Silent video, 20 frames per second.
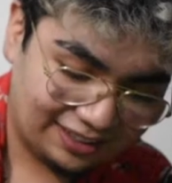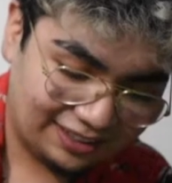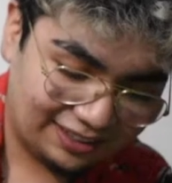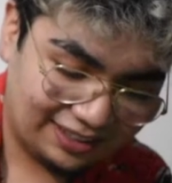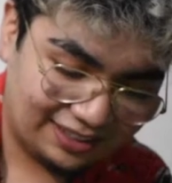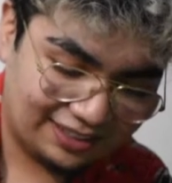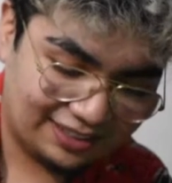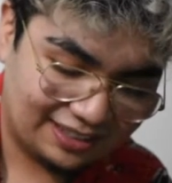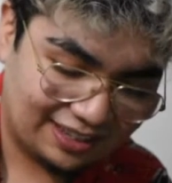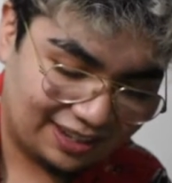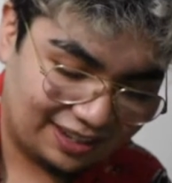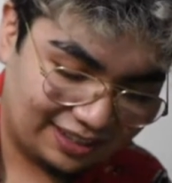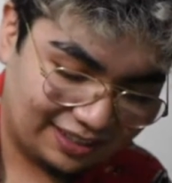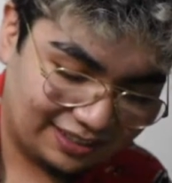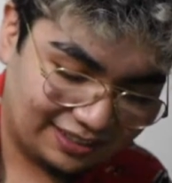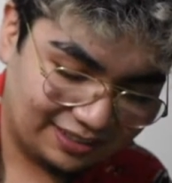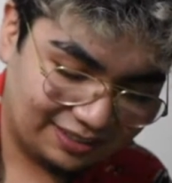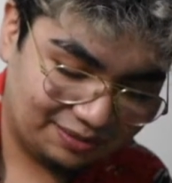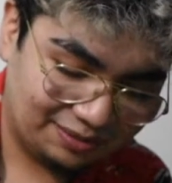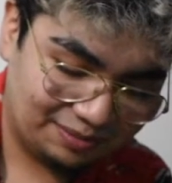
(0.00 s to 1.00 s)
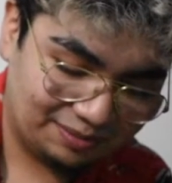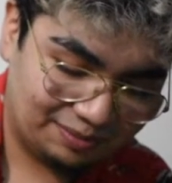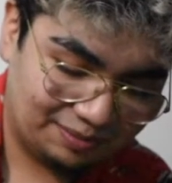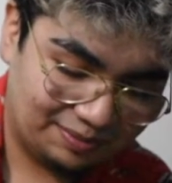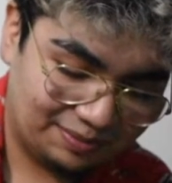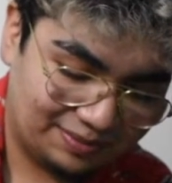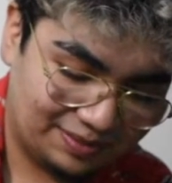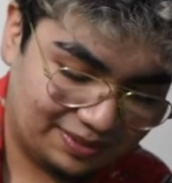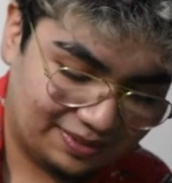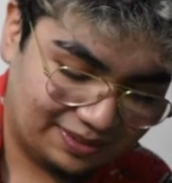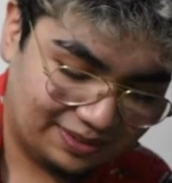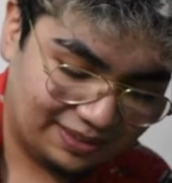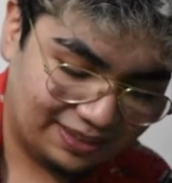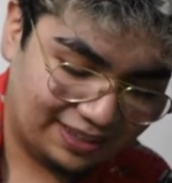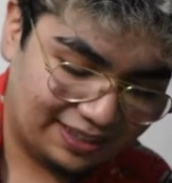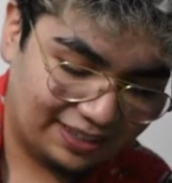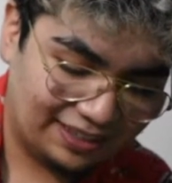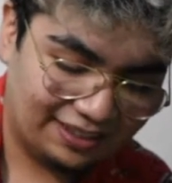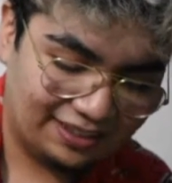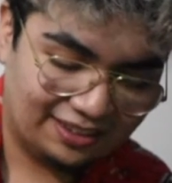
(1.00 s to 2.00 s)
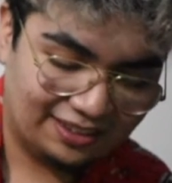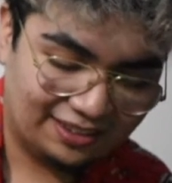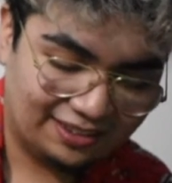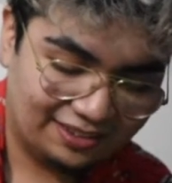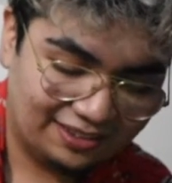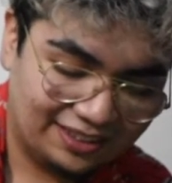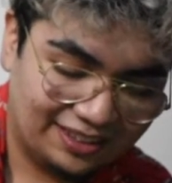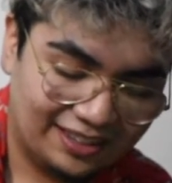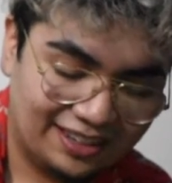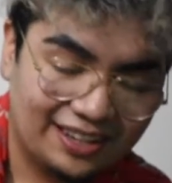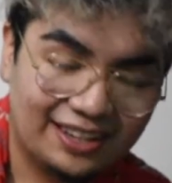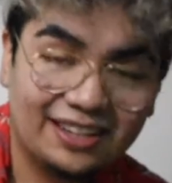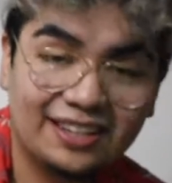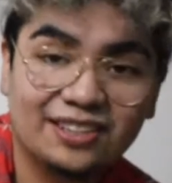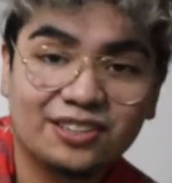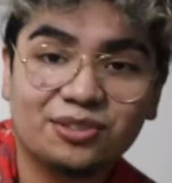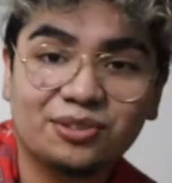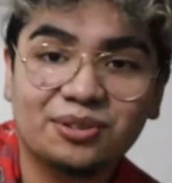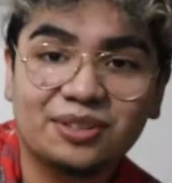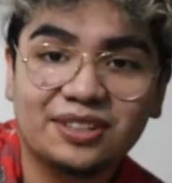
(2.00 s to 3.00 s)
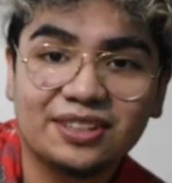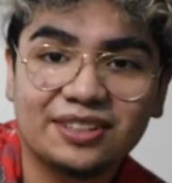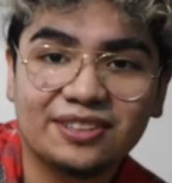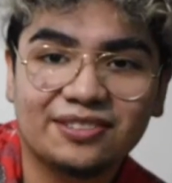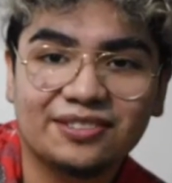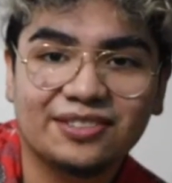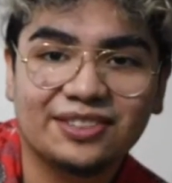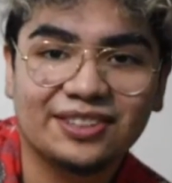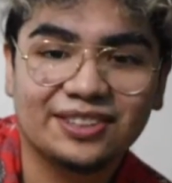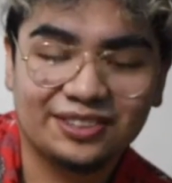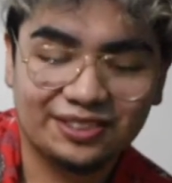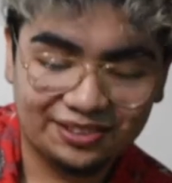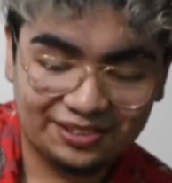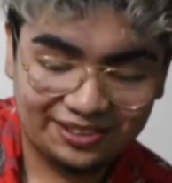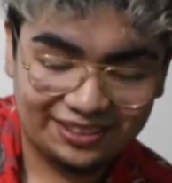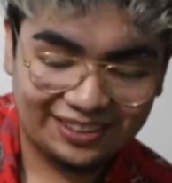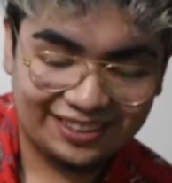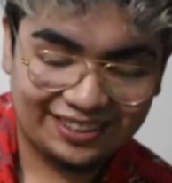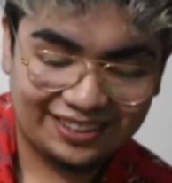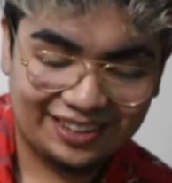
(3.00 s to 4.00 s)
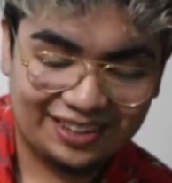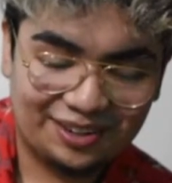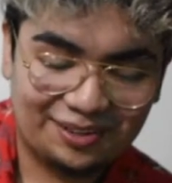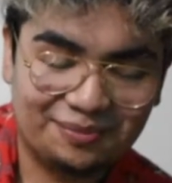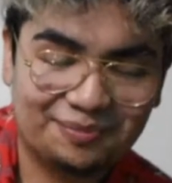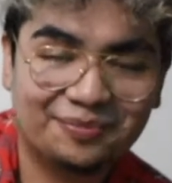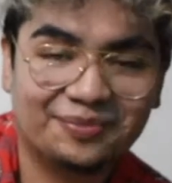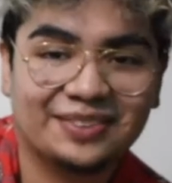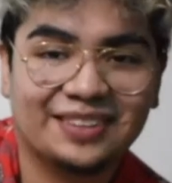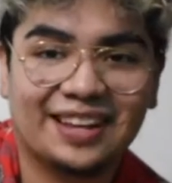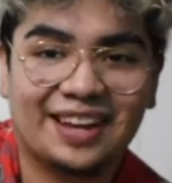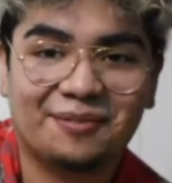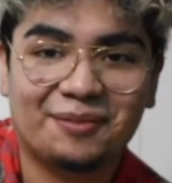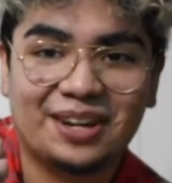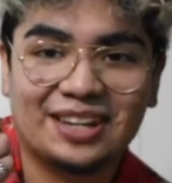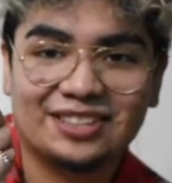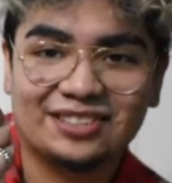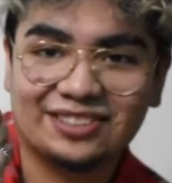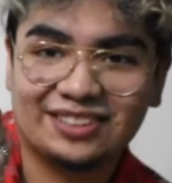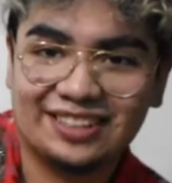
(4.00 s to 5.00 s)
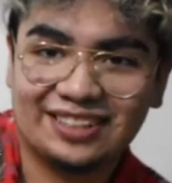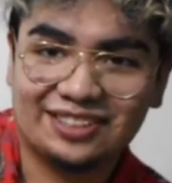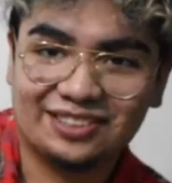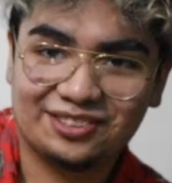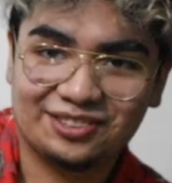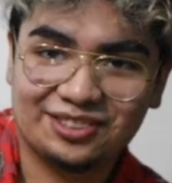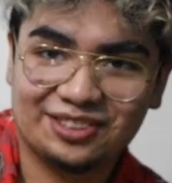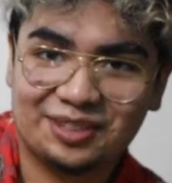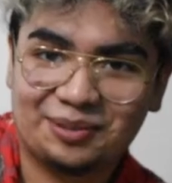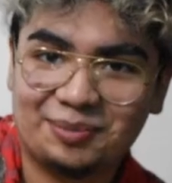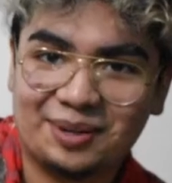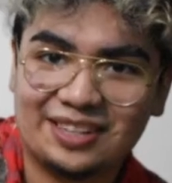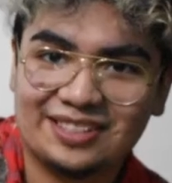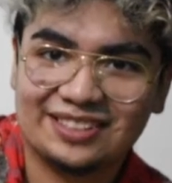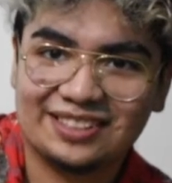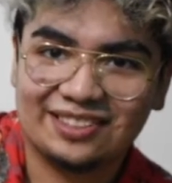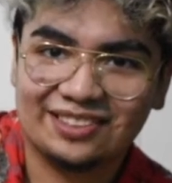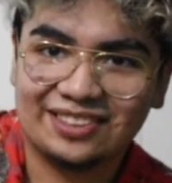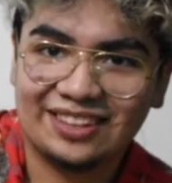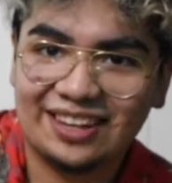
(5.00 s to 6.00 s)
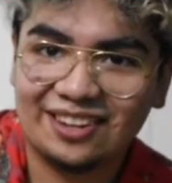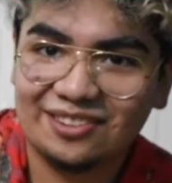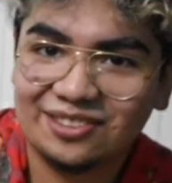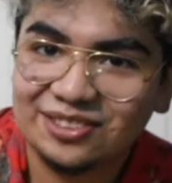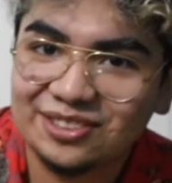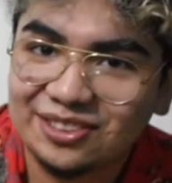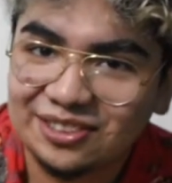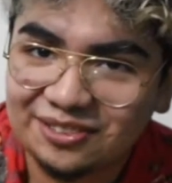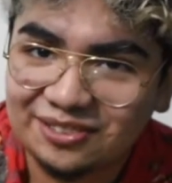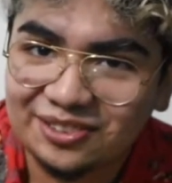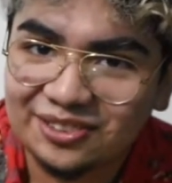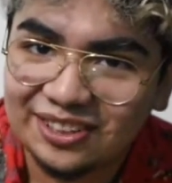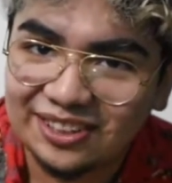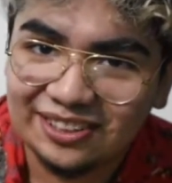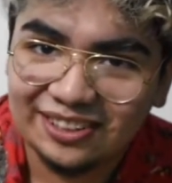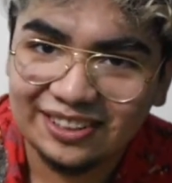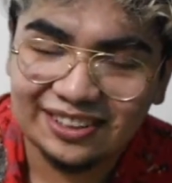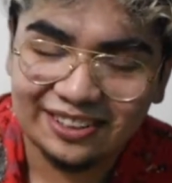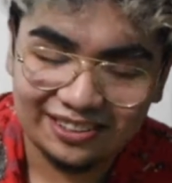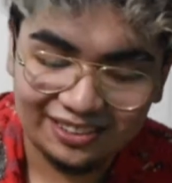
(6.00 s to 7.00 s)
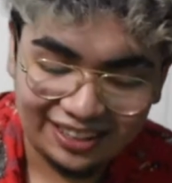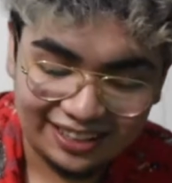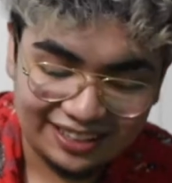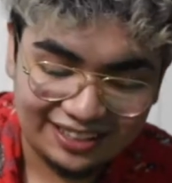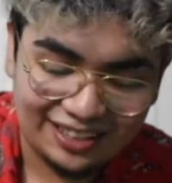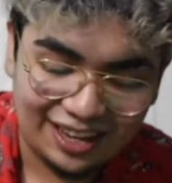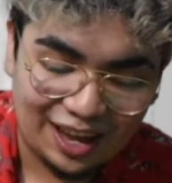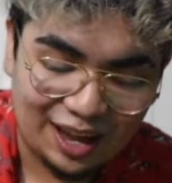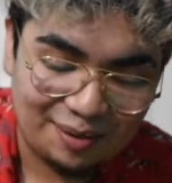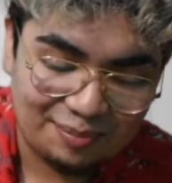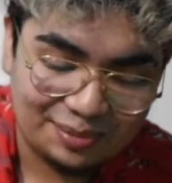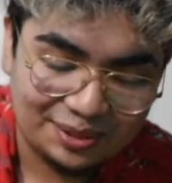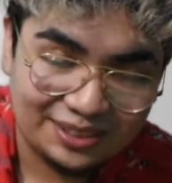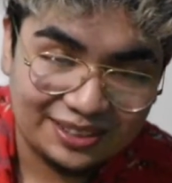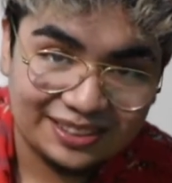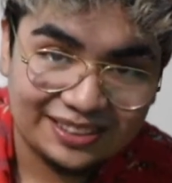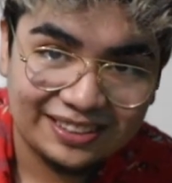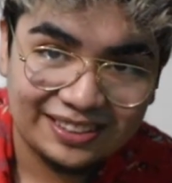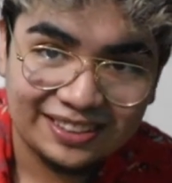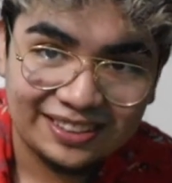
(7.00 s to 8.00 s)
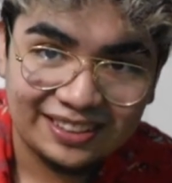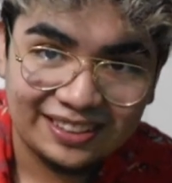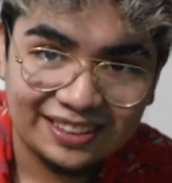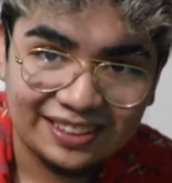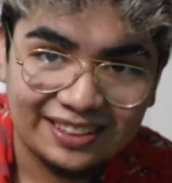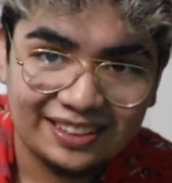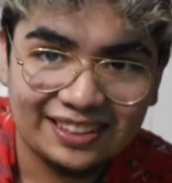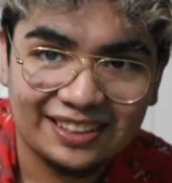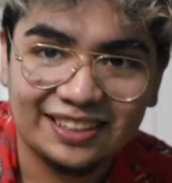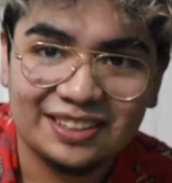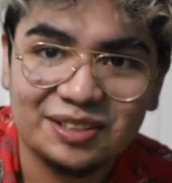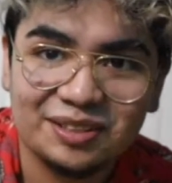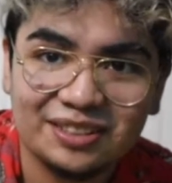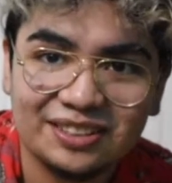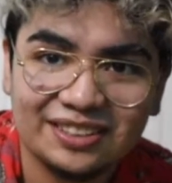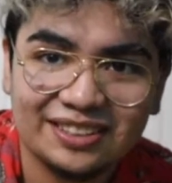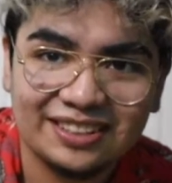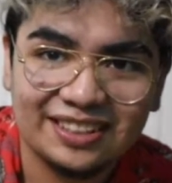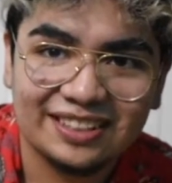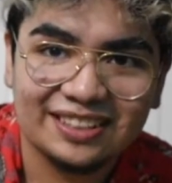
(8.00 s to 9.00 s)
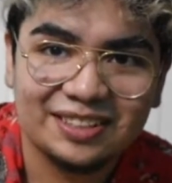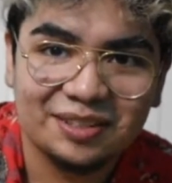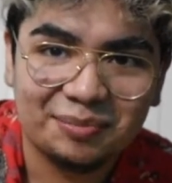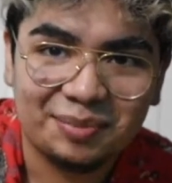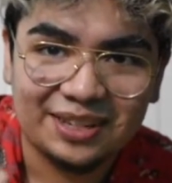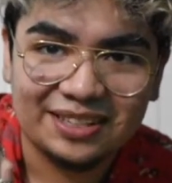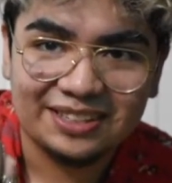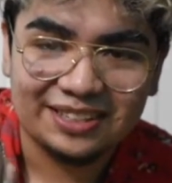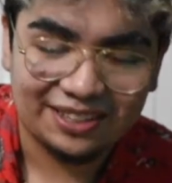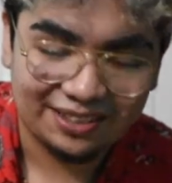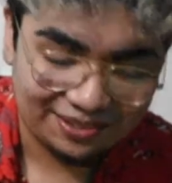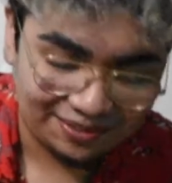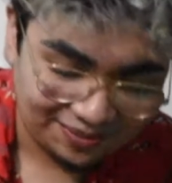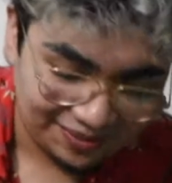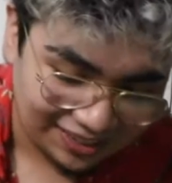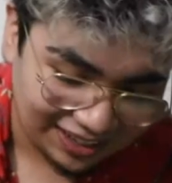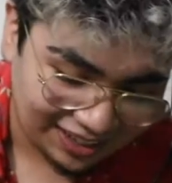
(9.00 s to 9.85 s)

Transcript: that's not like, you know, doing good for you, I'm actually like using the pastel now, so if you hear little like taps, that's a pastel.